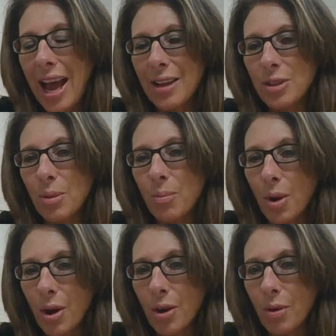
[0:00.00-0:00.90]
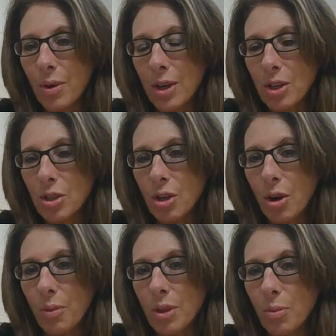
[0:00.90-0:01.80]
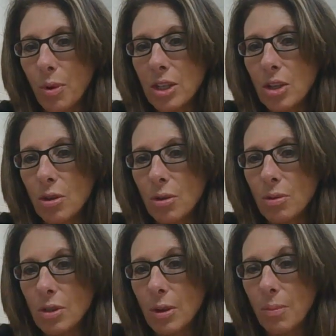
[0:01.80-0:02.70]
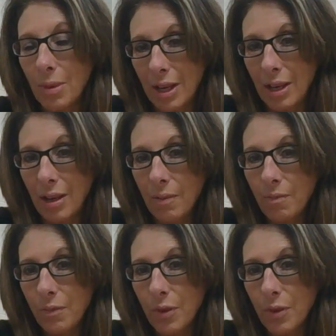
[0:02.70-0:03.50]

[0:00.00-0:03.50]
And tomorrow we're going to start with when to use me,